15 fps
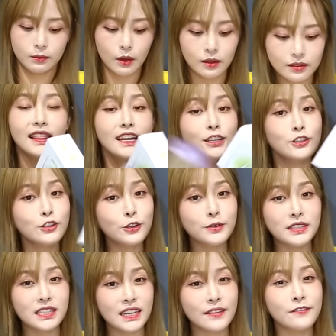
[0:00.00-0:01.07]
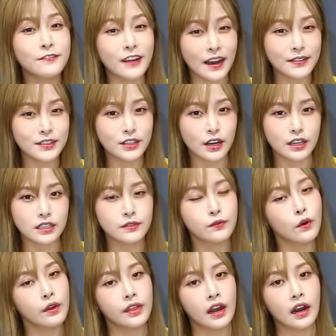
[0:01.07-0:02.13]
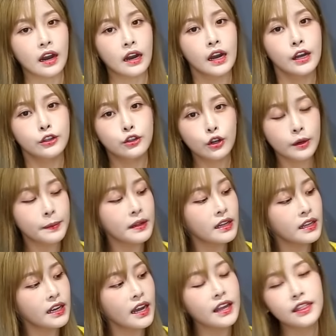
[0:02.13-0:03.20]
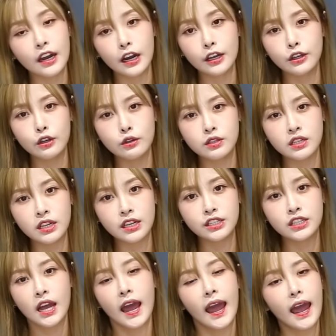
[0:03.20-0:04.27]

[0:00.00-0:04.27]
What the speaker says: Well, these two receive 5 stars for their durability, their usage,